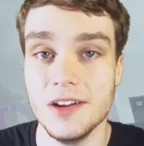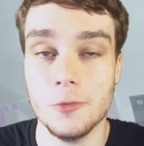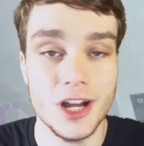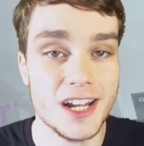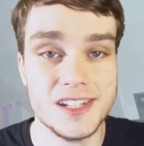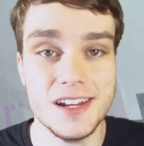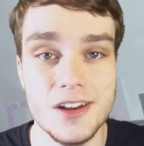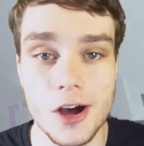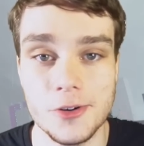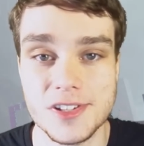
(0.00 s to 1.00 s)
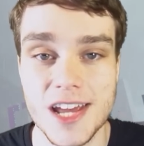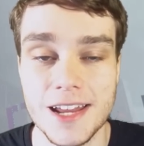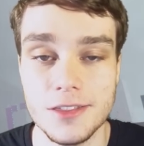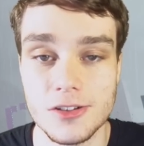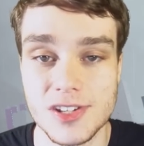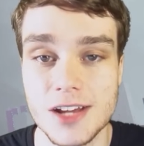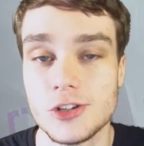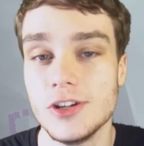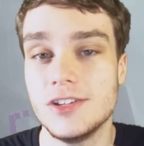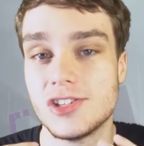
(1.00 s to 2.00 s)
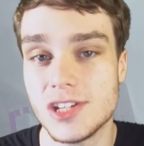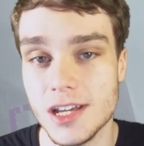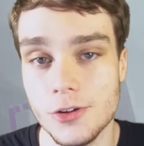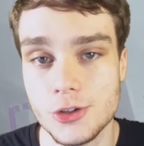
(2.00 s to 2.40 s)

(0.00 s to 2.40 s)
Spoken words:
what I didn't know is that there's actually skill